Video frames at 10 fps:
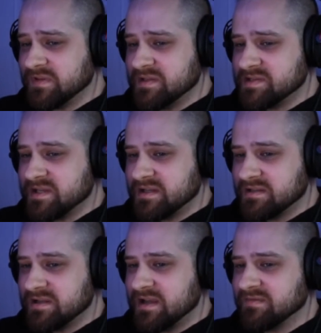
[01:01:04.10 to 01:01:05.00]
that
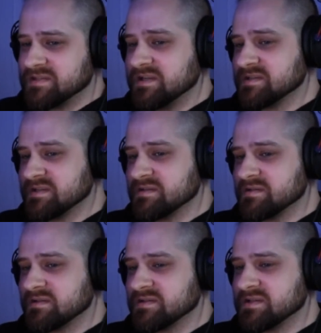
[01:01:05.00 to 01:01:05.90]
they have seasons,
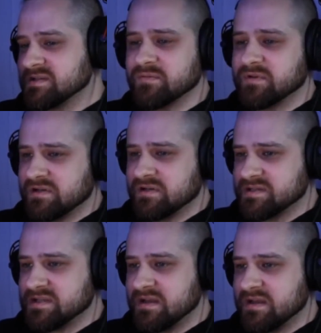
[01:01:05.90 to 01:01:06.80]
because everybody does
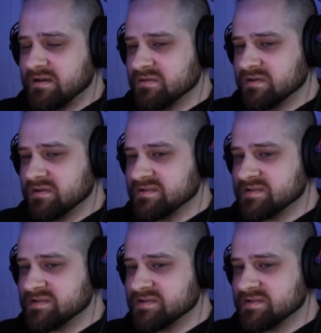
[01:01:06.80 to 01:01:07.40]
that nowadays.